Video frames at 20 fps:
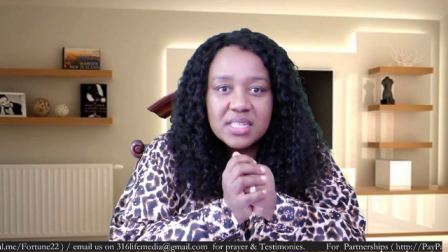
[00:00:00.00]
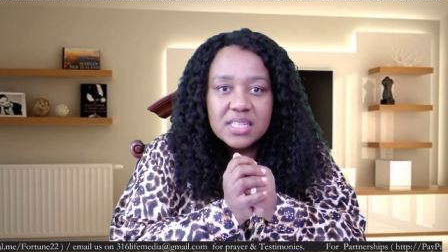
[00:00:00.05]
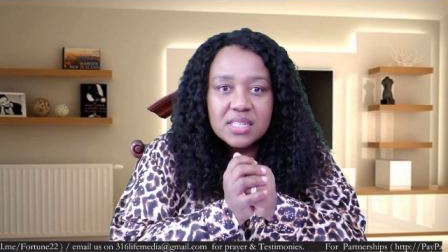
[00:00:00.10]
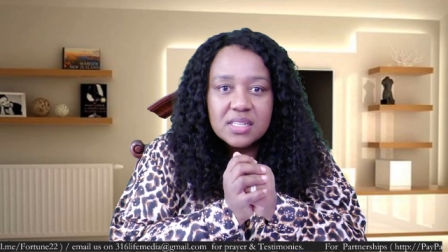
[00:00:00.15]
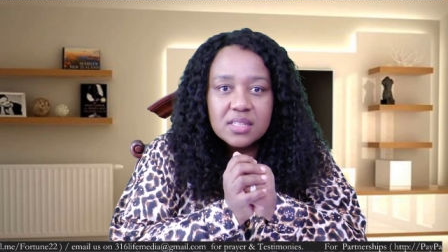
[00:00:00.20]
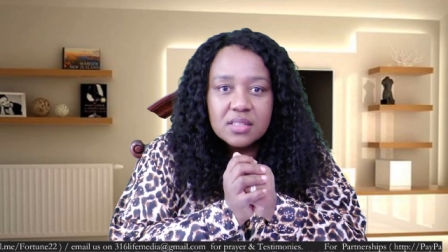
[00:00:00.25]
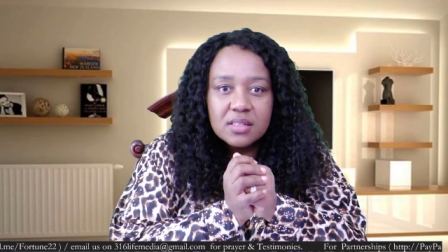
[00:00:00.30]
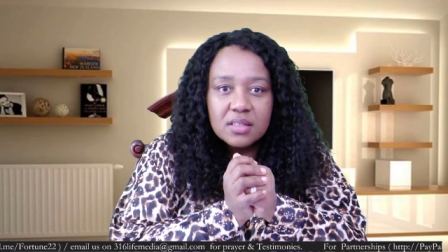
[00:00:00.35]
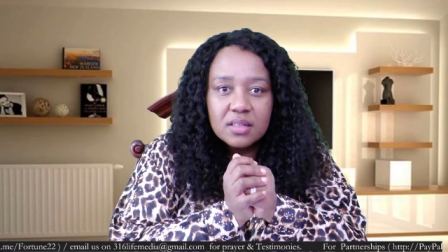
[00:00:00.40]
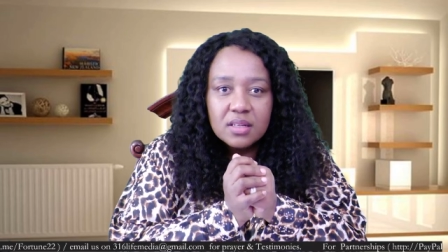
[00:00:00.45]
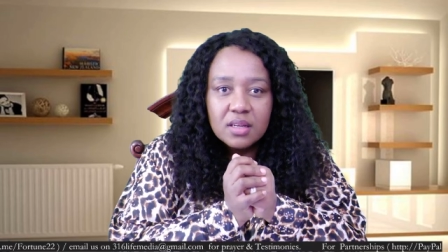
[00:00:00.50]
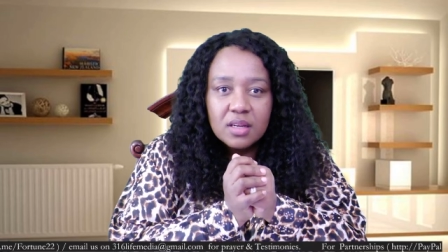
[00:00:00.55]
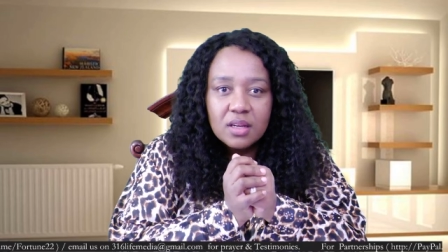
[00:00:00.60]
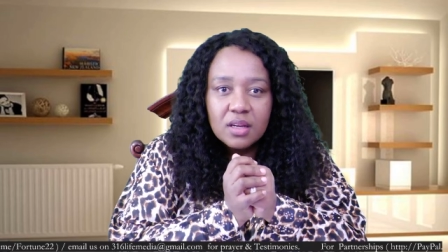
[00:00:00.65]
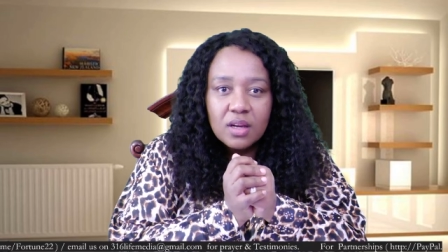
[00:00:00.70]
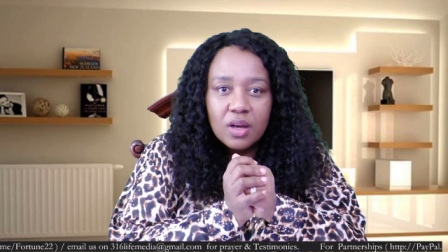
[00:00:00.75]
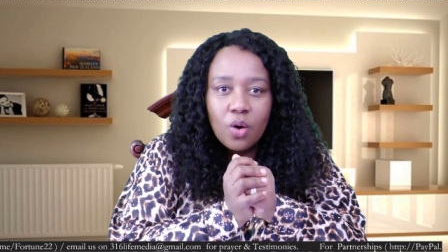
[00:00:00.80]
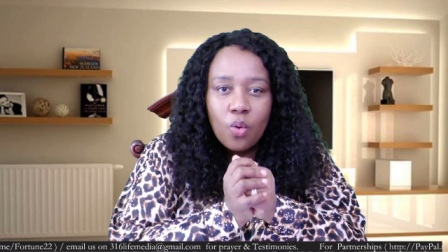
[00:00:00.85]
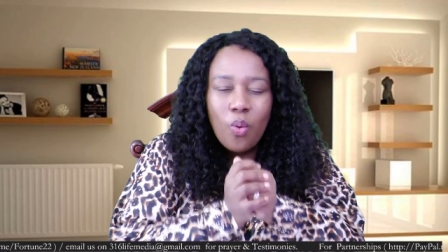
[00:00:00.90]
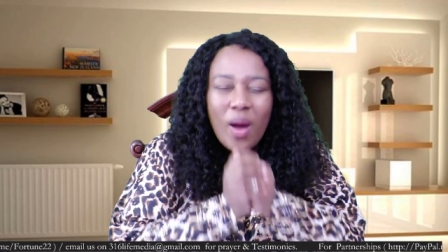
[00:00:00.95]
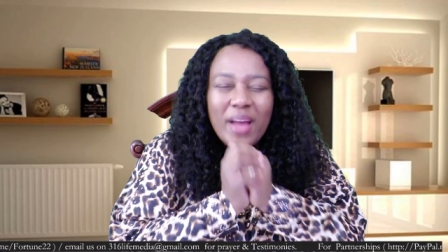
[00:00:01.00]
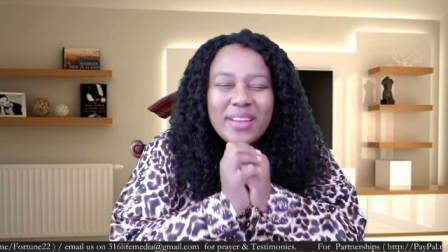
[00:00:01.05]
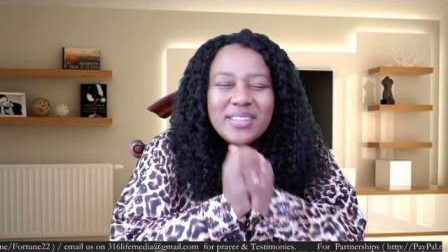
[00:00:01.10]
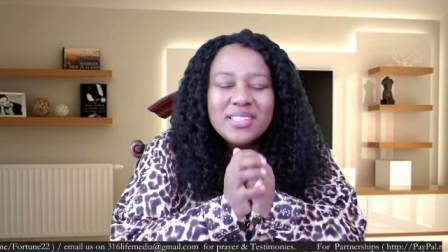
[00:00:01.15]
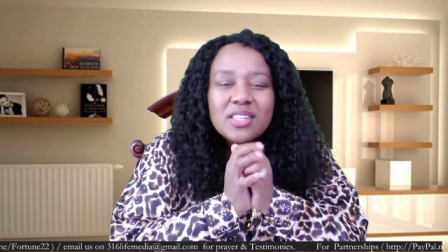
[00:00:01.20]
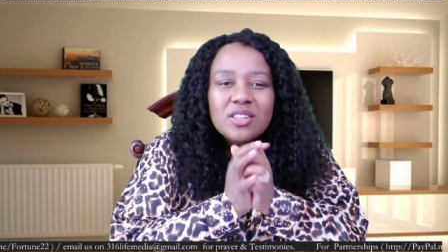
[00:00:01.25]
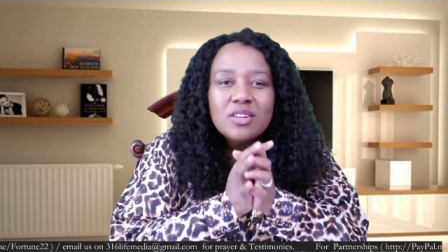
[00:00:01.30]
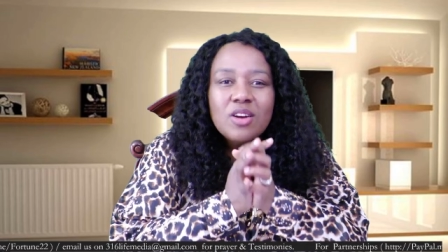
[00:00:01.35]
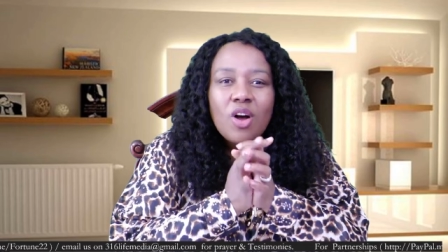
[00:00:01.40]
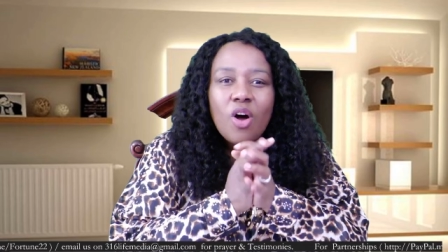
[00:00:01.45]
did. What
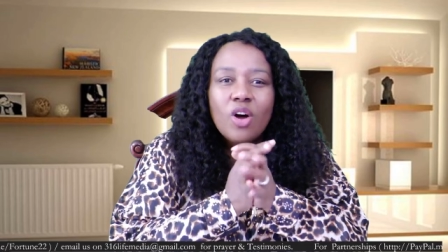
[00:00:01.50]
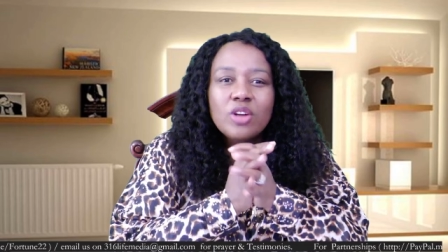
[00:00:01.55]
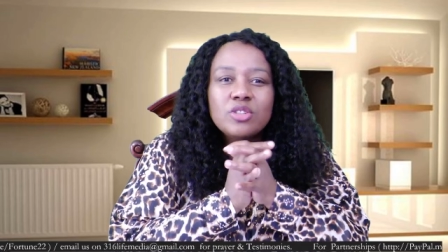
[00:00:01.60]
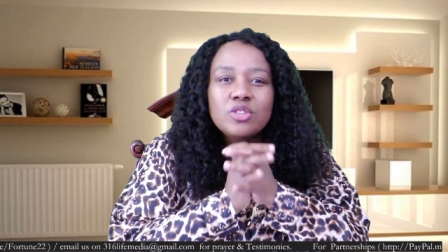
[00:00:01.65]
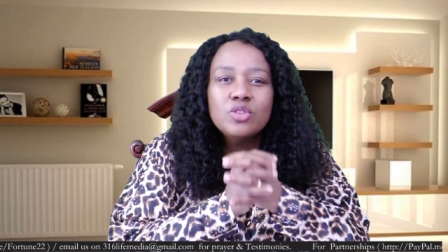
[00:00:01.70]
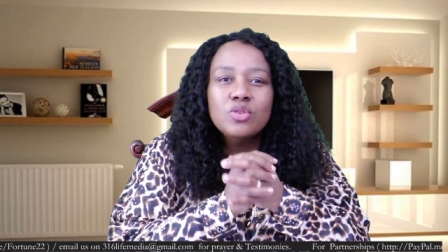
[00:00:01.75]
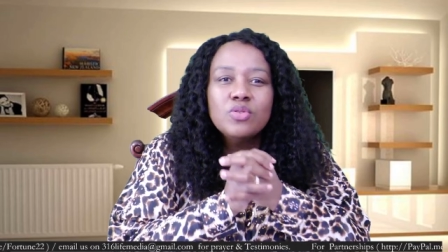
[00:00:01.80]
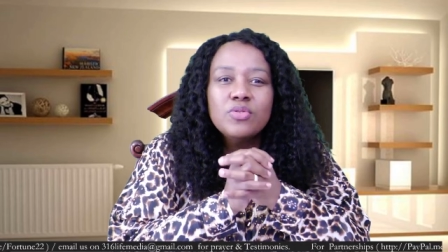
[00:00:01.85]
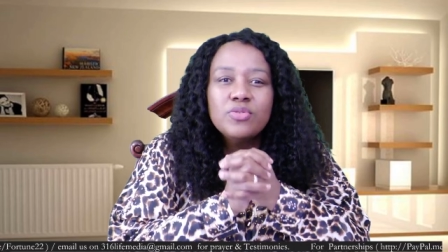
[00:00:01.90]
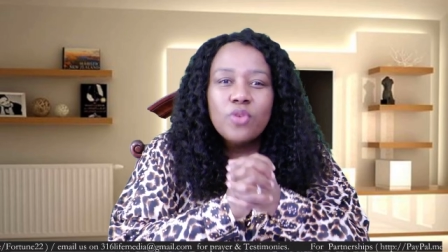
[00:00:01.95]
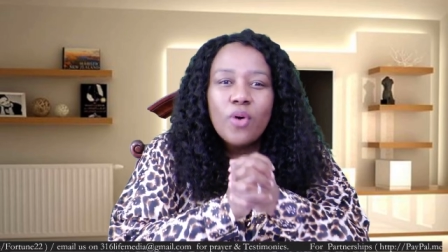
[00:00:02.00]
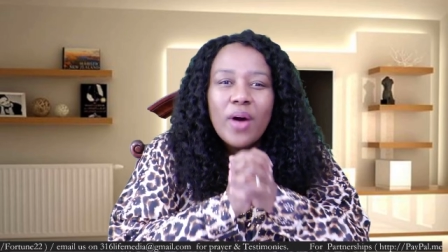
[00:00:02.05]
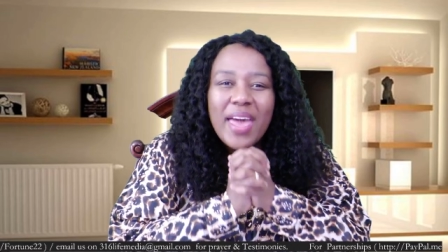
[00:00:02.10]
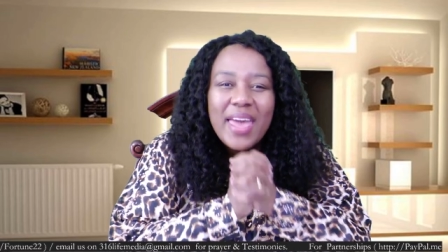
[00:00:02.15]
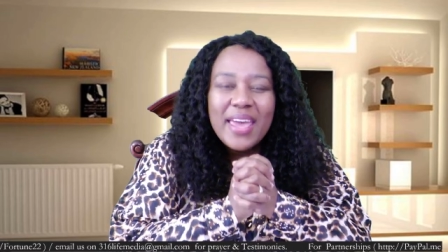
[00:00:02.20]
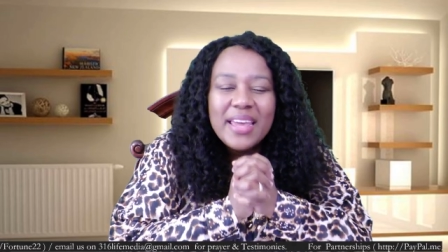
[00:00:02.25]
did God do for